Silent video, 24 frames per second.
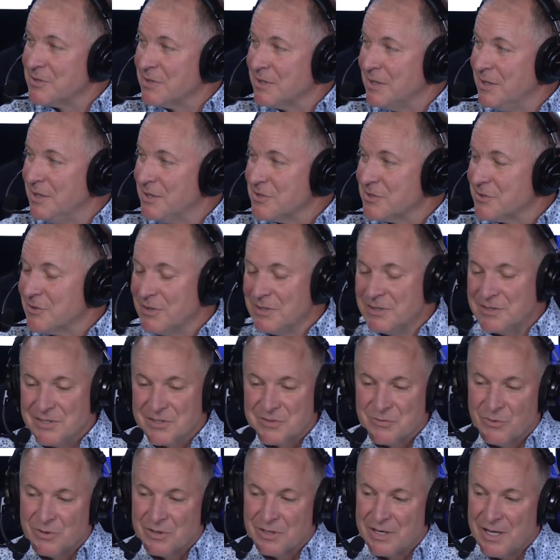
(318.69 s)
in history and just
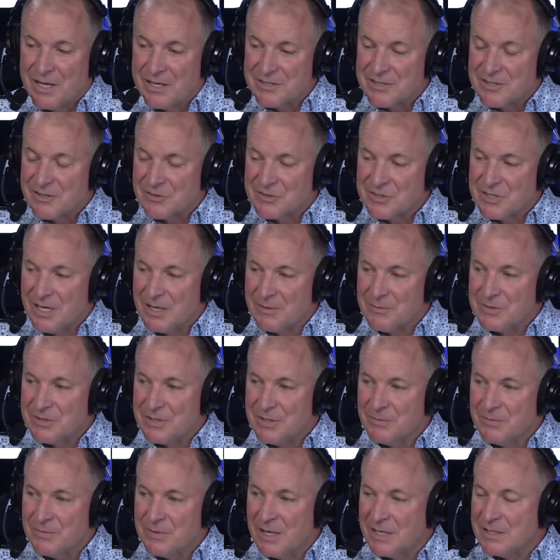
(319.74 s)
won a national
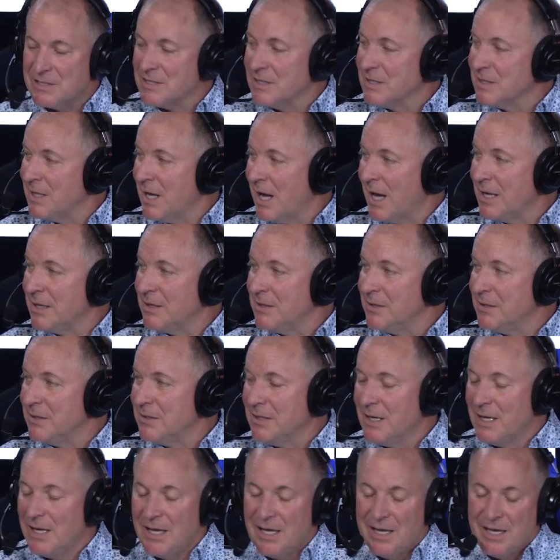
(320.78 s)
championship in 1990.
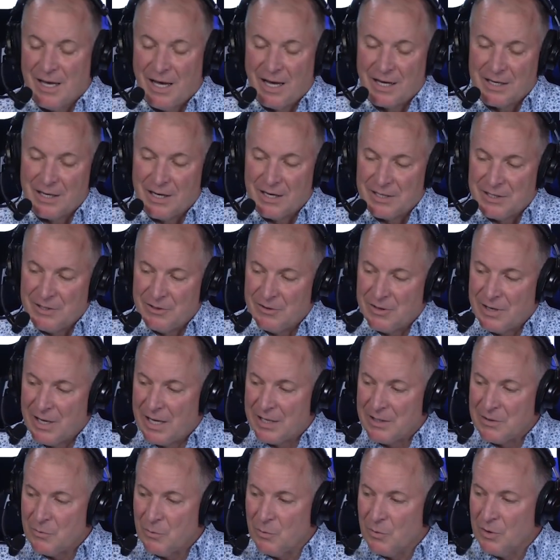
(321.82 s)
I got here in
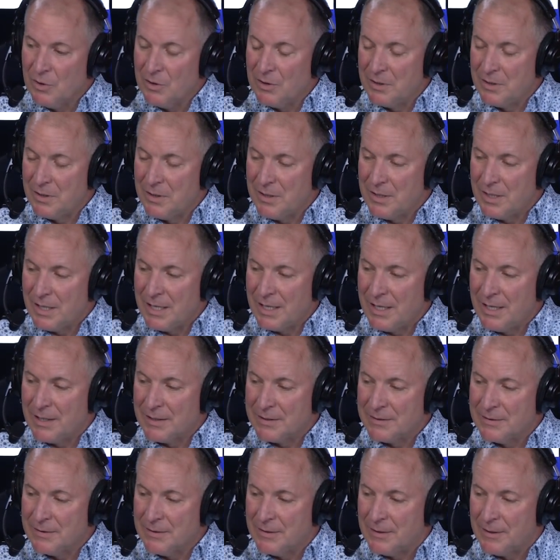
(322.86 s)
'91,
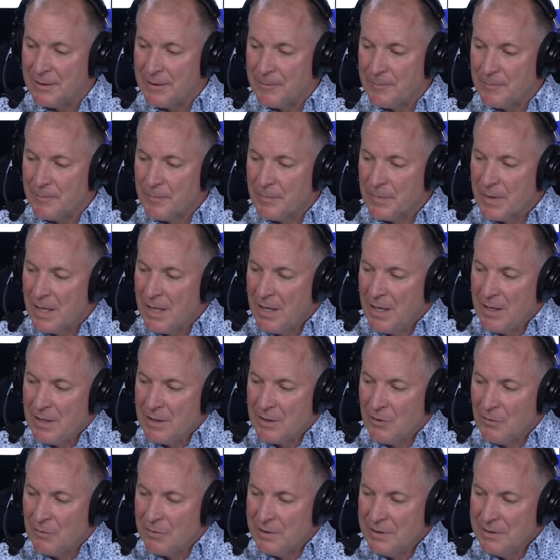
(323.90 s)
and
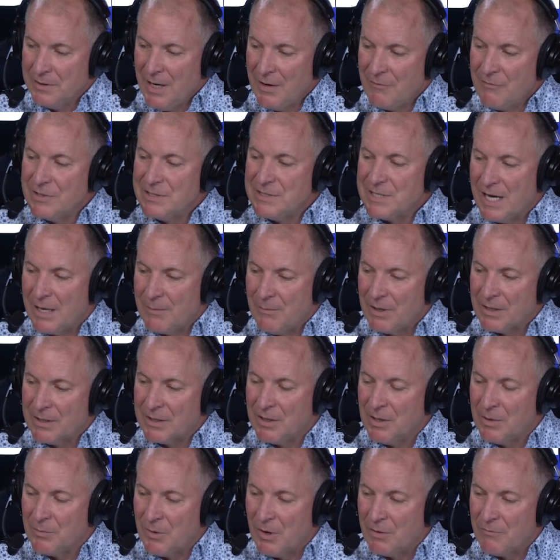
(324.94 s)
you know, every time I
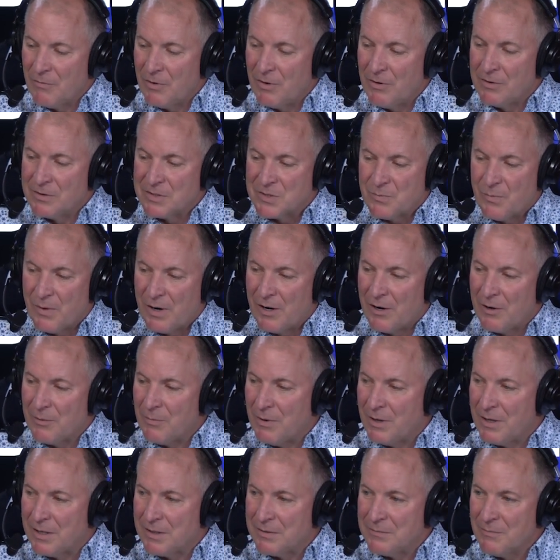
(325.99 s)
come here, I'm very inspired
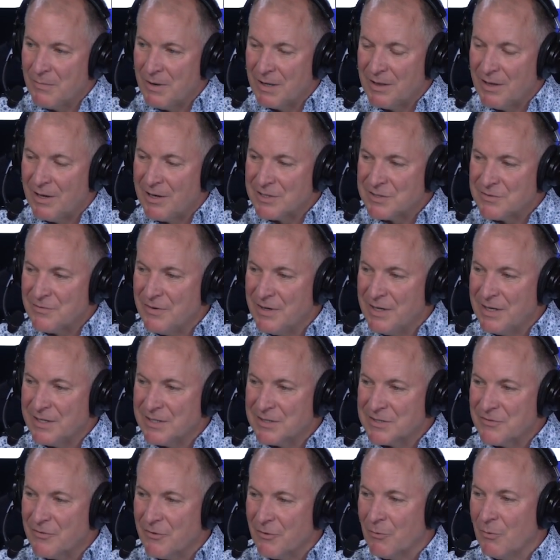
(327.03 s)
by Las Vegas
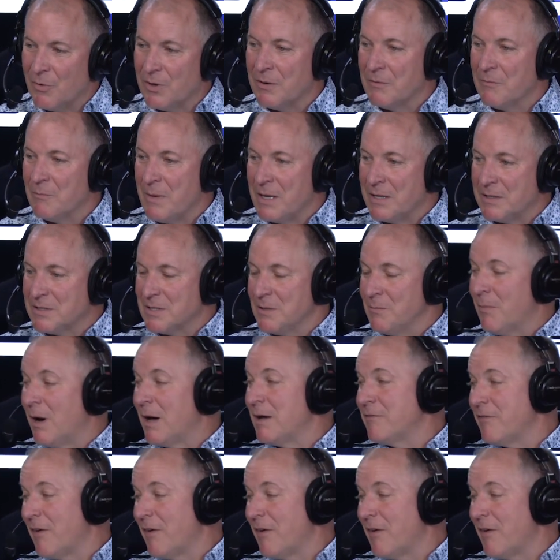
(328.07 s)
for what it meant in my